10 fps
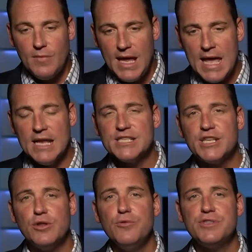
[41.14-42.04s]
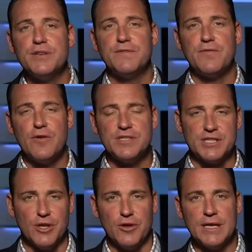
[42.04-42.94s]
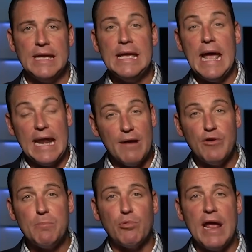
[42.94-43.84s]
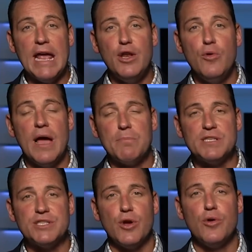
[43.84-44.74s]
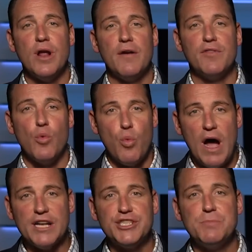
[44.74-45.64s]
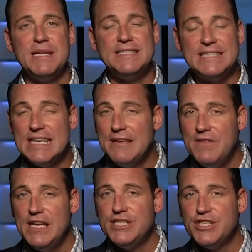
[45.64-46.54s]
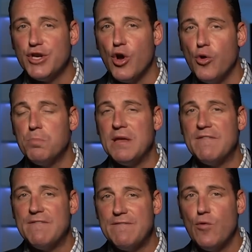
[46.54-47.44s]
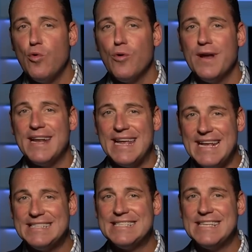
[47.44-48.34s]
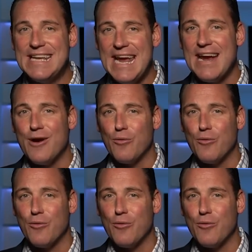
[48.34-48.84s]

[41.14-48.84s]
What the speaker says: an exclusive first look at every brand new episode of the Watchman TV show before it hits the air.